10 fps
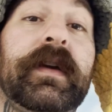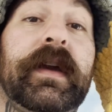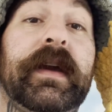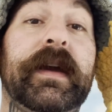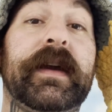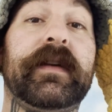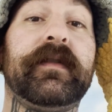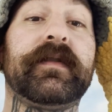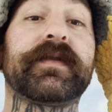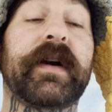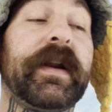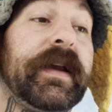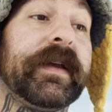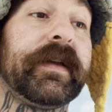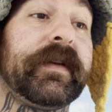and try to
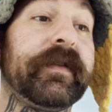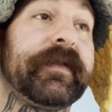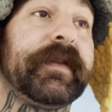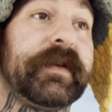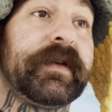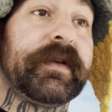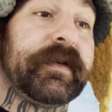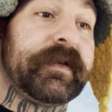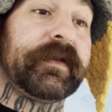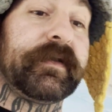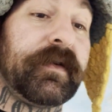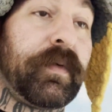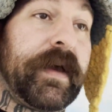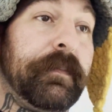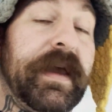get the
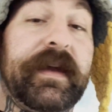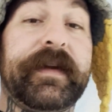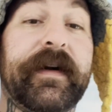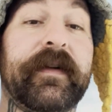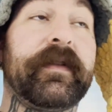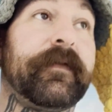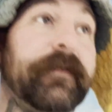white paint down on the